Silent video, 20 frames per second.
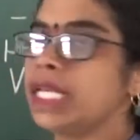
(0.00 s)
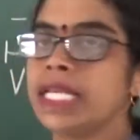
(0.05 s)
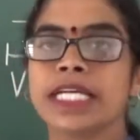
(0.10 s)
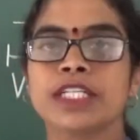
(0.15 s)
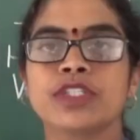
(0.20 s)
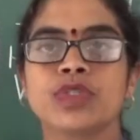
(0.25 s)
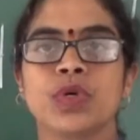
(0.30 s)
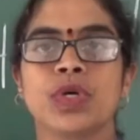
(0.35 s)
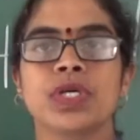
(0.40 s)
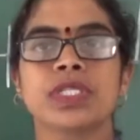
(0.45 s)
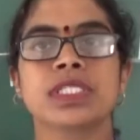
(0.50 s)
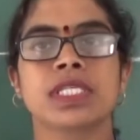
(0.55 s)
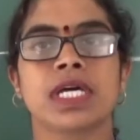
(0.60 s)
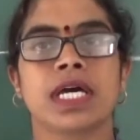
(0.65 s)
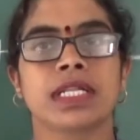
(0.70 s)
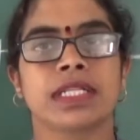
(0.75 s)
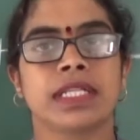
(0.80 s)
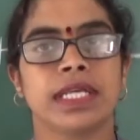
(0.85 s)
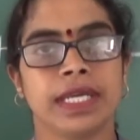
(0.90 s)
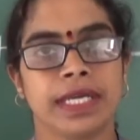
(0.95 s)
electrons
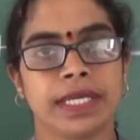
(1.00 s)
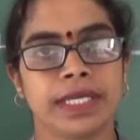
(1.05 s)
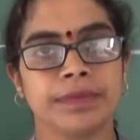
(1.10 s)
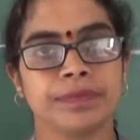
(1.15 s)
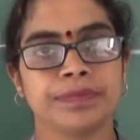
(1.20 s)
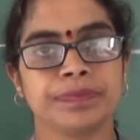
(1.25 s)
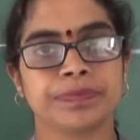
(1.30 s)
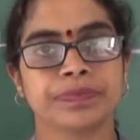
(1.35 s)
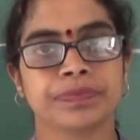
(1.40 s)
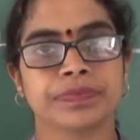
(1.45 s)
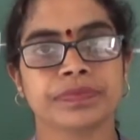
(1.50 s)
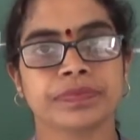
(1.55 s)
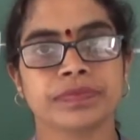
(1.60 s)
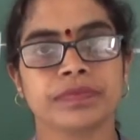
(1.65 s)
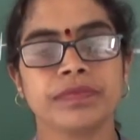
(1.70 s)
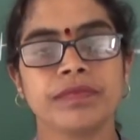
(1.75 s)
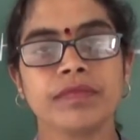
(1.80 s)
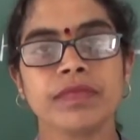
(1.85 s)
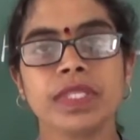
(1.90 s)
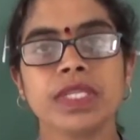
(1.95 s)
are there,
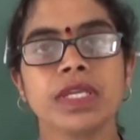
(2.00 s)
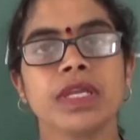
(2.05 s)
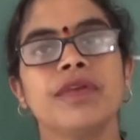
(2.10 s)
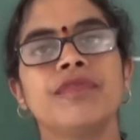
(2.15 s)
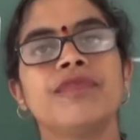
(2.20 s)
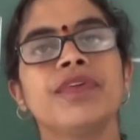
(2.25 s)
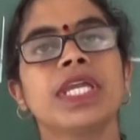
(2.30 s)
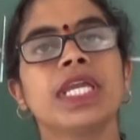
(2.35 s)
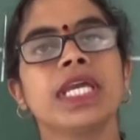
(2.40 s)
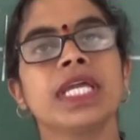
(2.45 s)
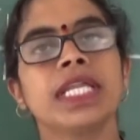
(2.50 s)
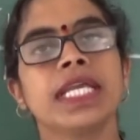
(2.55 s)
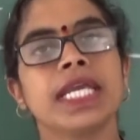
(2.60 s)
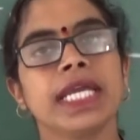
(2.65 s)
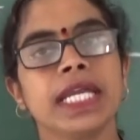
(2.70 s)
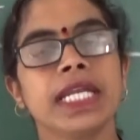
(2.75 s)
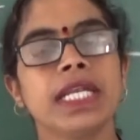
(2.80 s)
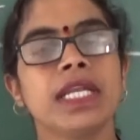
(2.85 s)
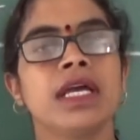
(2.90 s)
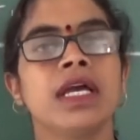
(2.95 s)
we can
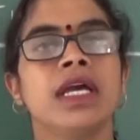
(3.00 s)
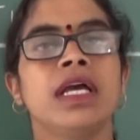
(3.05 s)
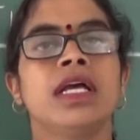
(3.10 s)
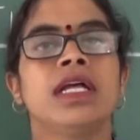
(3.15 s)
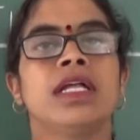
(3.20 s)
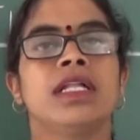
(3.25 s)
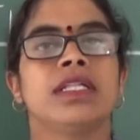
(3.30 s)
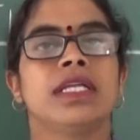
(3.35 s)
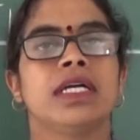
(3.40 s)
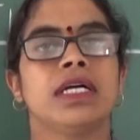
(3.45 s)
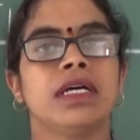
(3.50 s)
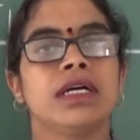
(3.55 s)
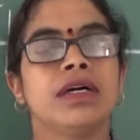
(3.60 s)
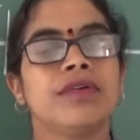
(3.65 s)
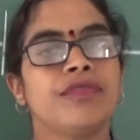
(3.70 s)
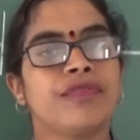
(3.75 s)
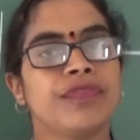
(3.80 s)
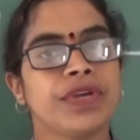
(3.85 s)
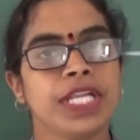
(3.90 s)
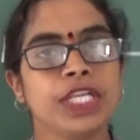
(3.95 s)
get
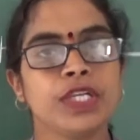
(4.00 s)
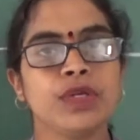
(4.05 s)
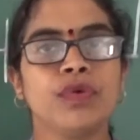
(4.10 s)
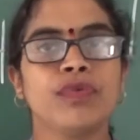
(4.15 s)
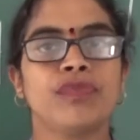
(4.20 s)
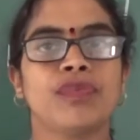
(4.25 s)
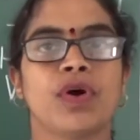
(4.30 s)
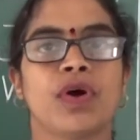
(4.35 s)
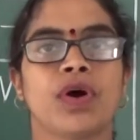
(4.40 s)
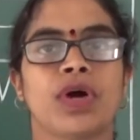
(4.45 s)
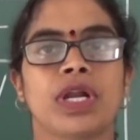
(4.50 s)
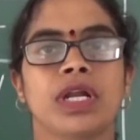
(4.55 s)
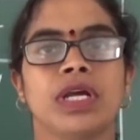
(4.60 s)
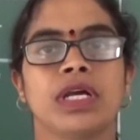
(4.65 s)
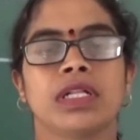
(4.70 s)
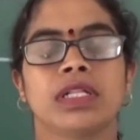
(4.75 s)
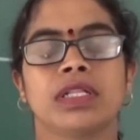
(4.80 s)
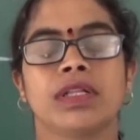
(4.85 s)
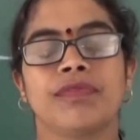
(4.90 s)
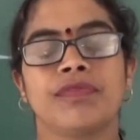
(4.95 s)
the value
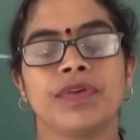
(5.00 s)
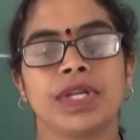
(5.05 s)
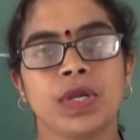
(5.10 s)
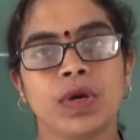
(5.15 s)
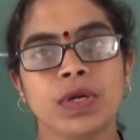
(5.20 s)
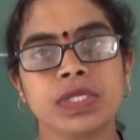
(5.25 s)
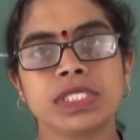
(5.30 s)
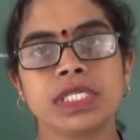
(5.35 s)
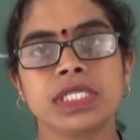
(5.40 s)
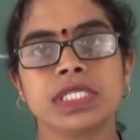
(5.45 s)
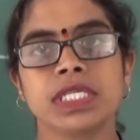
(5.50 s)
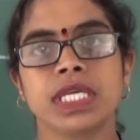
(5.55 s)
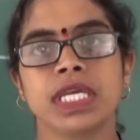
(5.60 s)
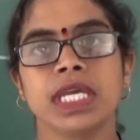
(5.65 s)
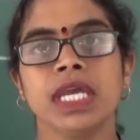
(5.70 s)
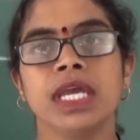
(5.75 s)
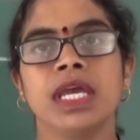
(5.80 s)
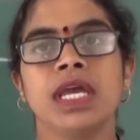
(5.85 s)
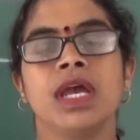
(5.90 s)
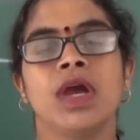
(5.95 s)
for the
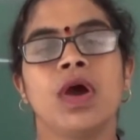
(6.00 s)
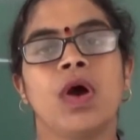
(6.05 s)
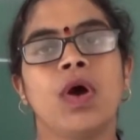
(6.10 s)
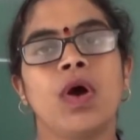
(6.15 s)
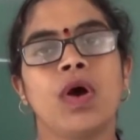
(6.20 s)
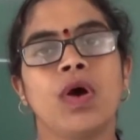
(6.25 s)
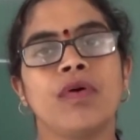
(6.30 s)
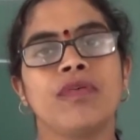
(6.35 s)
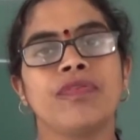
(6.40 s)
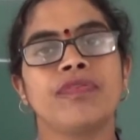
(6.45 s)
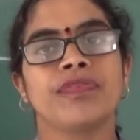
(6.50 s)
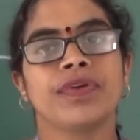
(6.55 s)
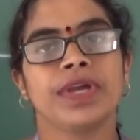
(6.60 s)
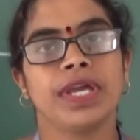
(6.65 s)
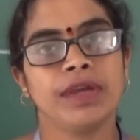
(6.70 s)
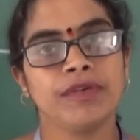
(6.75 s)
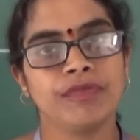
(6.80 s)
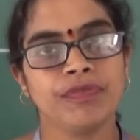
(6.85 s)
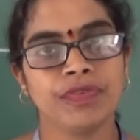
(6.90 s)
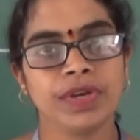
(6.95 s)
velocity of
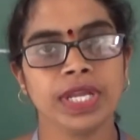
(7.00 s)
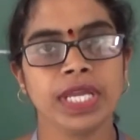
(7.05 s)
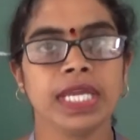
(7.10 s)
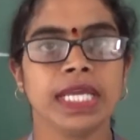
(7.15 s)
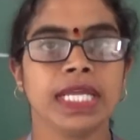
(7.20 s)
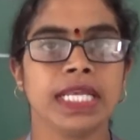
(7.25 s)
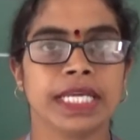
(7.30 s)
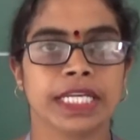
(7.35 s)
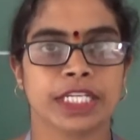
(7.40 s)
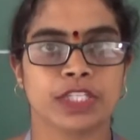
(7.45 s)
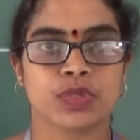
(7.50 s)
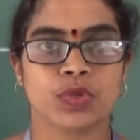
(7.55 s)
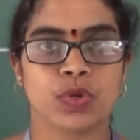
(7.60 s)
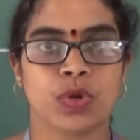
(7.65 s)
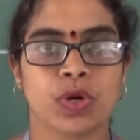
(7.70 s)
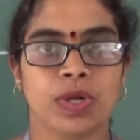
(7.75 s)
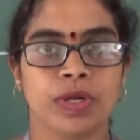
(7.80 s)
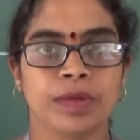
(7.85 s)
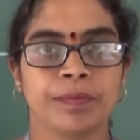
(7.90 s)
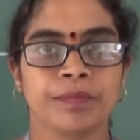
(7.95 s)
every
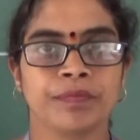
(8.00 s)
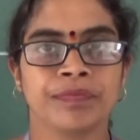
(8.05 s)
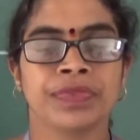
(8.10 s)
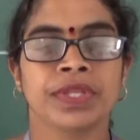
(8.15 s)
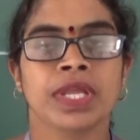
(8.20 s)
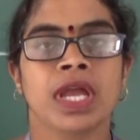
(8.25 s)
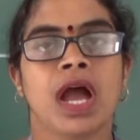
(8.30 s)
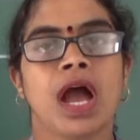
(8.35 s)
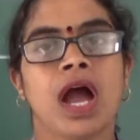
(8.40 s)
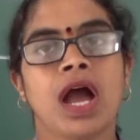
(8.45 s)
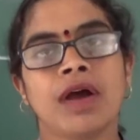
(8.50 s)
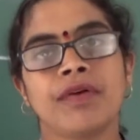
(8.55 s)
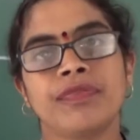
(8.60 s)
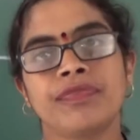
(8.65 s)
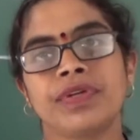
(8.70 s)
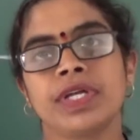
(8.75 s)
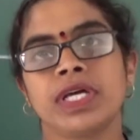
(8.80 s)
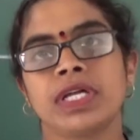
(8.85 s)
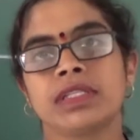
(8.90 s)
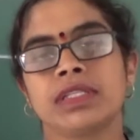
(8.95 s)
electron
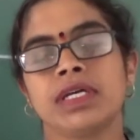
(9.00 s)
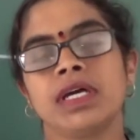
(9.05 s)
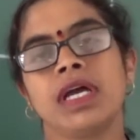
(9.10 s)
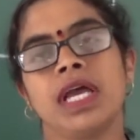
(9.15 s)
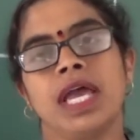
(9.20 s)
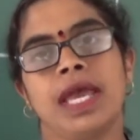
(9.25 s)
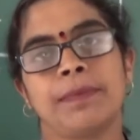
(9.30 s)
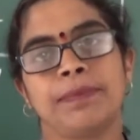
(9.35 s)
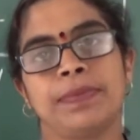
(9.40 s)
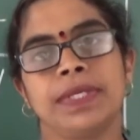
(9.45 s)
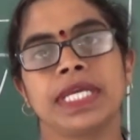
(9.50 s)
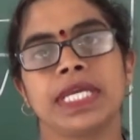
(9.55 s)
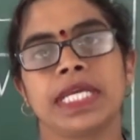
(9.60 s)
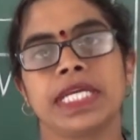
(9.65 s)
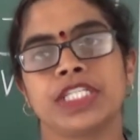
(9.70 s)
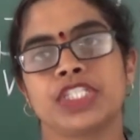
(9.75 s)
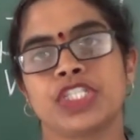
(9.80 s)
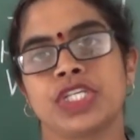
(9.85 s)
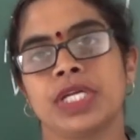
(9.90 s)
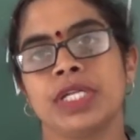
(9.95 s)
after the
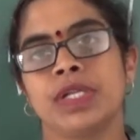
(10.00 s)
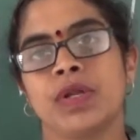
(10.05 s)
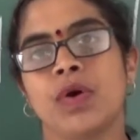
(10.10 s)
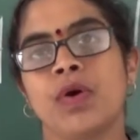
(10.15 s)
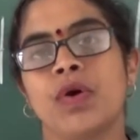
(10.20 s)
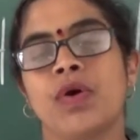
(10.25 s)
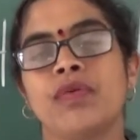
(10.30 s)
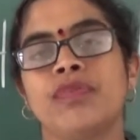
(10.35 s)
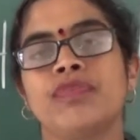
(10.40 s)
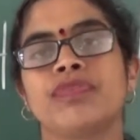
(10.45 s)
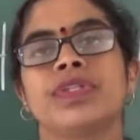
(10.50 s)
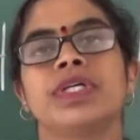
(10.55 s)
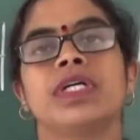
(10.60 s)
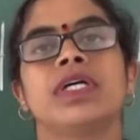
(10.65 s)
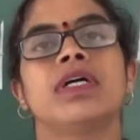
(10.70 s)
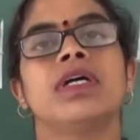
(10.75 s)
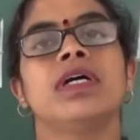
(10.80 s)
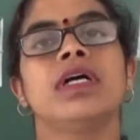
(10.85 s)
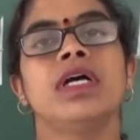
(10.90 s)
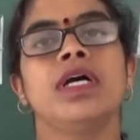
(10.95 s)
application of the
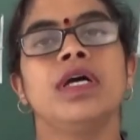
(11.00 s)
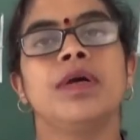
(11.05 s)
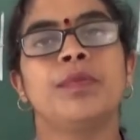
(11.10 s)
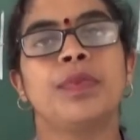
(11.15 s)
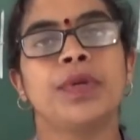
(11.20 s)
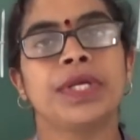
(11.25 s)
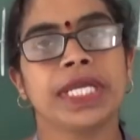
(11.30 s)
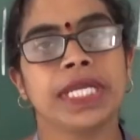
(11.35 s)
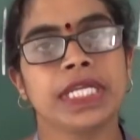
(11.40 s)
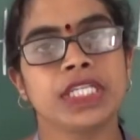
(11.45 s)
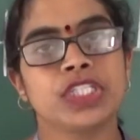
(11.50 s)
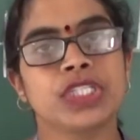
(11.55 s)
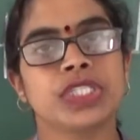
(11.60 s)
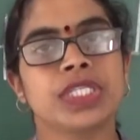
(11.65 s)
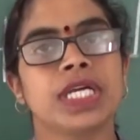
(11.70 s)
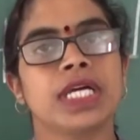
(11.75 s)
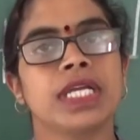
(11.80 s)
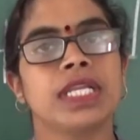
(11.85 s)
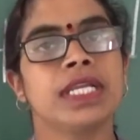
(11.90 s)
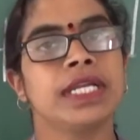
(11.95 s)

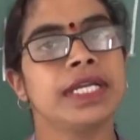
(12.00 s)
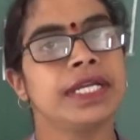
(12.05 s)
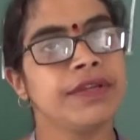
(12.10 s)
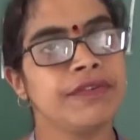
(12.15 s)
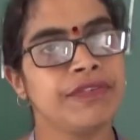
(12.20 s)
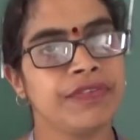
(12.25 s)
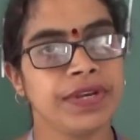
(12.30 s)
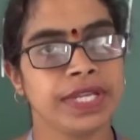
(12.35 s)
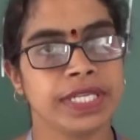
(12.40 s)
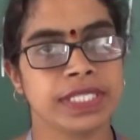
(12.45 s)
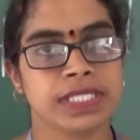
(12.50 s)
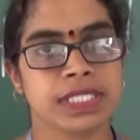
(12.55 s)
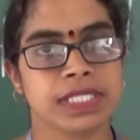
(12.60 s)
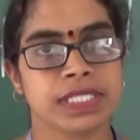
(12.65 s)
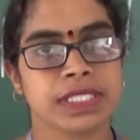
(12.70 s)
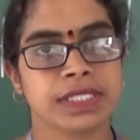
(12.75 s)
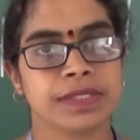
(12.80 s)
potential difference.